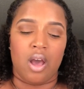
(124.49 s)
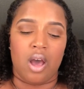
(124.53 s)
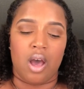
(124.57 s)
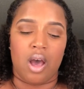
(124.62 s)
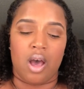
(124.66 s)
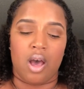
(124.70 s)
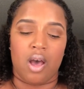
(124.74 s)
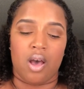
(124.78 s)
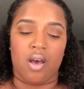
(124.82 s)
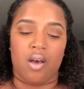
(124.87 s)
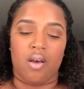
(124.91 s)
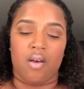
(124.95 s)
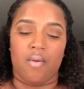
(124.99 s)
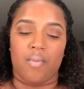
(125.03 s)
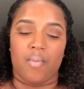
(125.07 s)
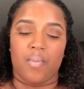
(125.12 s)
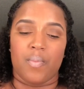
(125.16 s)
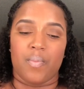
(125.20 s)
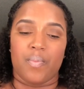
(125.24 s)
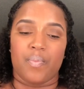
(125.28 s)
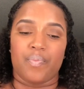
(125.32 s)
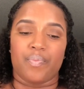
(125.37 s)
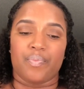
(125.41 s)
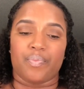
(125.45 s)

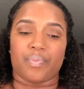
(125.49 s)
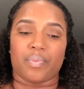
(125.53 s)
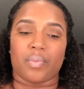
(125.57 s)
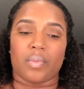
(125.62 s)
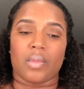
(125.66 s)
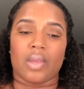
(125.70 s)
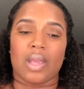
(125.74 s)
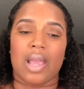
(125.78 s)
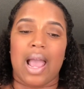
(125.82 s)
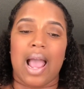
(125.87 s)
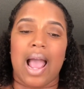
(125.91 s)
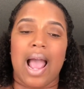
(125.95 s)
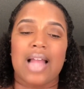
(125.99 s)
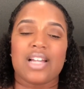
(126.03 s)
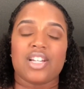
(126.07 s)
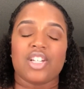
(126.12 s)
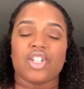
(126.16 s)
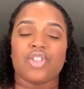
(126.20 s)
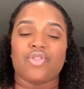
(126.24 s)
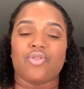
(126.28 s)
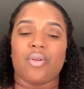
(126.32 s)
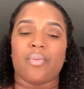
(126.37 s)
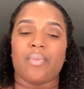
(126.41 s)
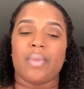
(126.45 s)
I
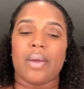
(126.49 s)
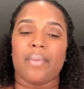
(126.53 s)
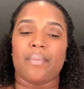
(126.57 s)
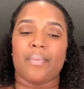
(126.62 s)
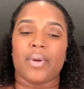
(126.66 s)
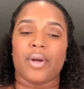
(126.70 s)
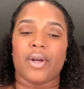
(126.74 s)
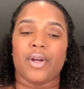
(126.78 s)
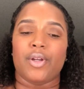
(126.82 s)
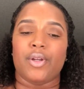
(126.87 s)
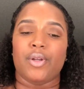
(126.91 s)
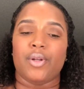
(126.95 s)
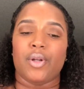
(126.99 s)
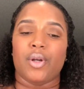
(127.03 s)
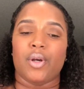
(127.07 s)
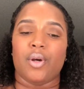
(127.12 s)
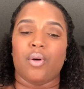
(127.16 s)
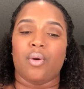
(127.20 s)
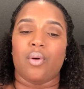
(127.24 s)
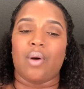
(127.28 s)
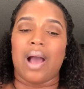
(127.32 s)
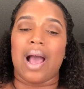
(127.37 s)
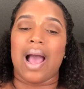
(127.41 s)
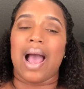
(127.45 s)
just remember, you
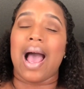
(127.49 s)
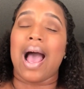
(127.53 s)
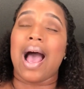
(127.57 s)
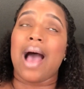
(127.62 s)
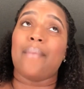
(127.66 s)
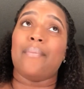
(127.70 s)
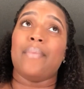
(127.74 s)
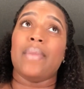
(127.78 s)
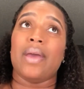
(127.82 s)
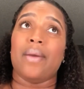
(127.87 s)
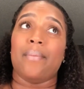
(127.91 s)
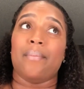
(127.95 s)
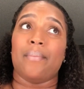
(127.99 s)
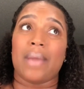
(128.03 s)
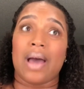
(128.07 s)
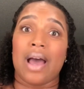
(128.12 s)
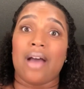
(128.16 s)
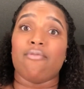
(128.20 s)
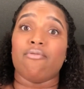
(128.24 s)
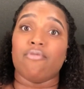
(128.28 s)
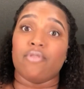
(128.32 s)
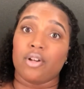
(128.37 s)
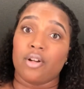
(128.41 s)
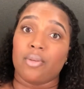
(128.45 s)
know, I met
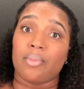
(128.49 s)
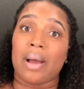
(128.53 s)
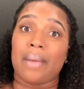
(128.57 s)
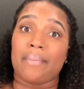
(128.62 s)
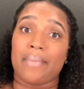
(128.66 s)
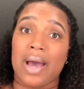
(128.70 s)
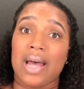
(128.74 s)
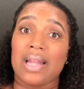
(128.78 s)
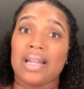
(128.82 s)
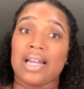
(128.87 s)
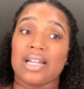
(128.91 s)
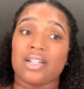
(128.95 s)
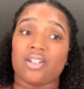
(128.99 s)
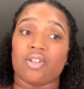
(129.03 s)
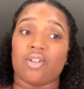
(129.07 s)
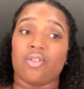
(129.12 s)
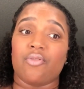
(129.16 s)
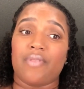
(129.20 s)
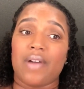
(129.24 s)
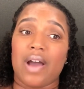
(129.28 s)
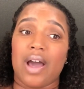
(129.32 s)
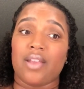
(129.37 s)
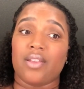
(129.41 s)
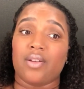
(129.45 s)
my biological
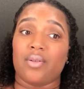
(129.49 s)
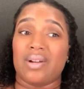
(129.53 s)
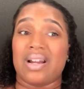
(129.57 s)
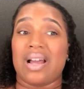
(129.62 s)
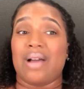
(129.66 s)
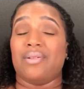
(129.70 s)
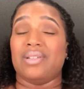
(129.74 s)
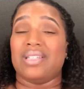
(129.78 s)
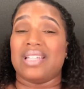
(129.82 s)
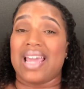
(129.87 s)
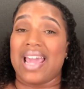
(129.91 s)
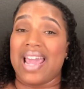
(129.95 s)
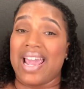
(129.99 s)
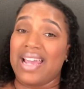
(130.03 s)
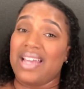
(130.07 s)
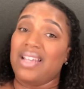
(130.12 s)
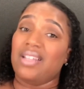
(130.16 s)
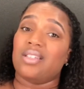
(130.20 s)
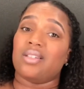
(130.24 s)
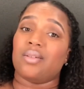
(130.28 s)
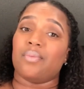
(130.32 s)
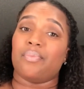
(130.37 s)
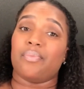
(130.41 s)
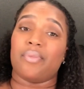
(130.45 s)
father when I was
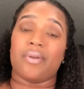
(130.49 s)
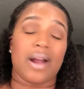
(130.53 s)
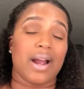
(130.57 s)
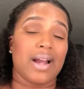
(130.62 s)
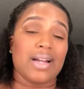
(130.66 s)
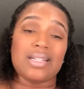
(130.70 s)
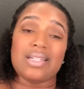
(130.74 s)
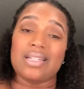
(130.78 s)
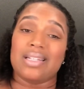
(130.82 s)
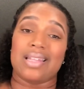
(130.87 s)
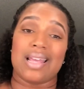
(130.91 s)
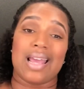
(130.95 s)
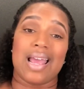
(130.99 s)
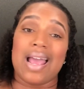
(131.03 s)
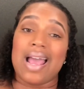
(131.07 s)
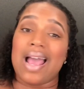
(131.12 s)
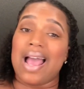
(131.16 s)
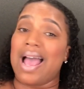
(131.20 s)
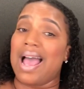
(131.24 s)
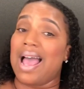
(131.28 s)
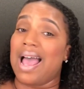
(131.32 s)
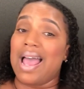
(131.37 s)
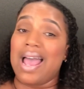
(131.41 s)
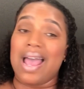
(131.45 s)
8. Prior to that,
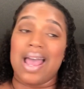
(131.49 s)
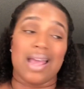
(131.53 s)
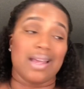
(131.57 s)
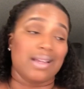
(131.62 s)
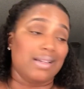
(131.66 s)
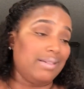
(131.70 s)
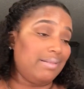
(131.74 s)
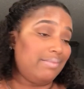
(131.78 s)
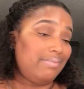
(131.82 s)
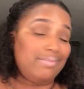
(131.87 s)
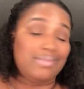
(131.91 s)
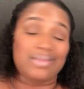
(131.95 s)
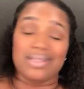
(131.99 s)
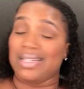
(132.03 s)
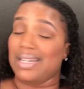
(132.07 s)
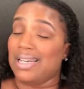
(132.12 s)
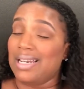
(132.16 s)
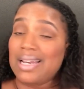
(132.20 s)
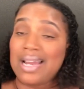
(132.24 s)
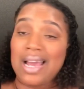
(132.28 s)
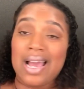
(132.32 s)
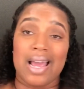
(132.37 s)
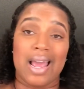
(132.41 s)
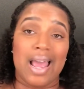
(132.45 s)
I
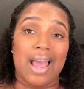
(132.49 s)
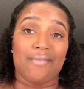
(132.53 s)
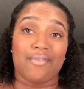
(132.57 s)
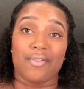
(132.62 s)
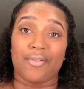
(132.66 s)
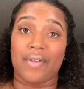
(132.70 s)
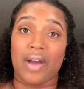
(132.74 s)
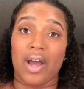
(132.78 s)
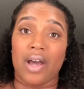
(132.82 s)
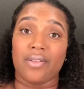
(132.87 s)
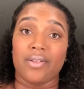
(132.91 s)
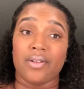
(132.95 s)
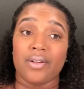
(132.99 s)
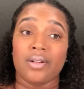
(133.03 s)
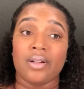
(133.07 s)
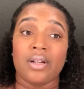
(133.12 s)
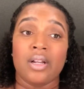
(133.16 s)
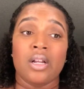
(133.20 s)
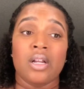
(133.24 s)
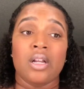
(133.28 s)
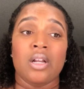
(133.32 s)
did not have a father.